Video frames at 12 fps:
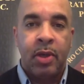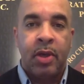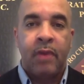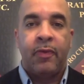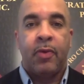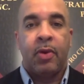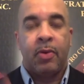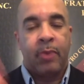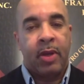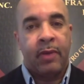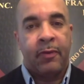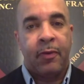for
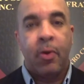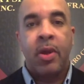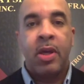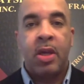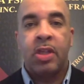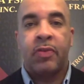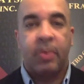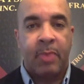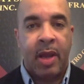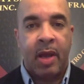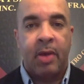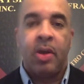when 4 years from
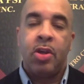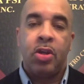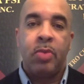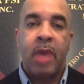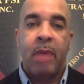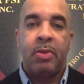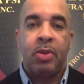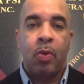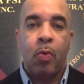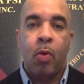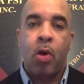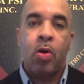now, you'll be able to
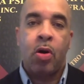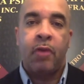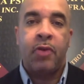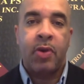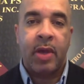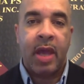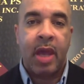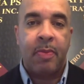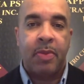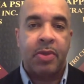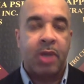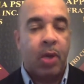walk off your
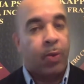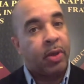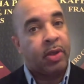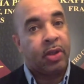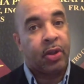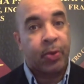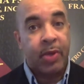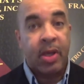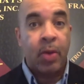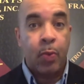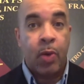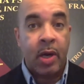campus with a degree
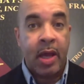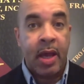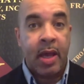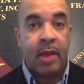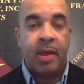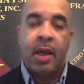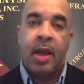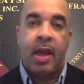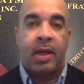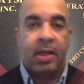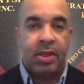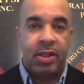in one hand
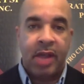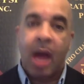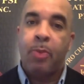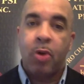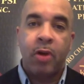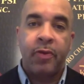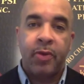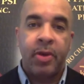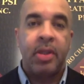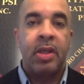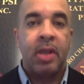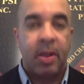and a job offer in
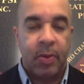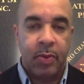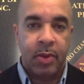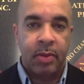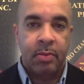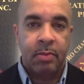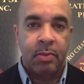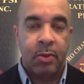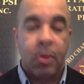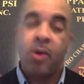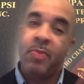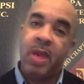the other one.
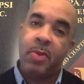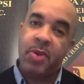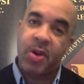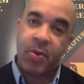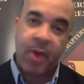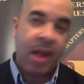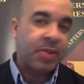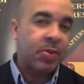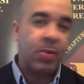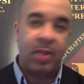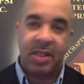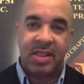Or maybe a grad
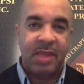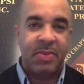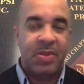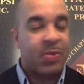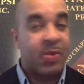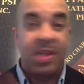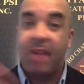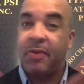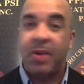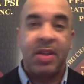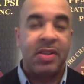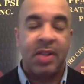school acceptance, whichever
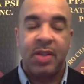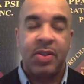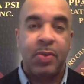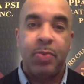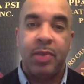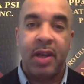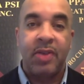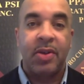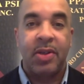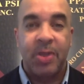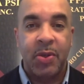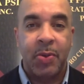it is that you plan
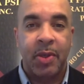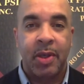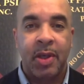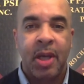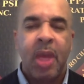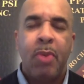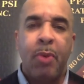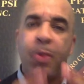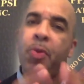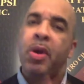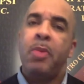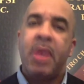on doing. But we
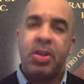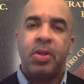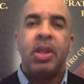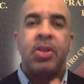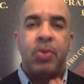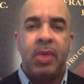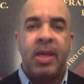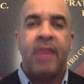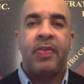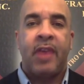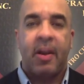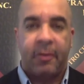want to make sure that you
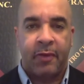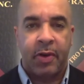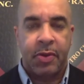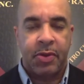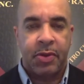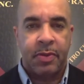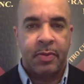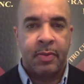get there first.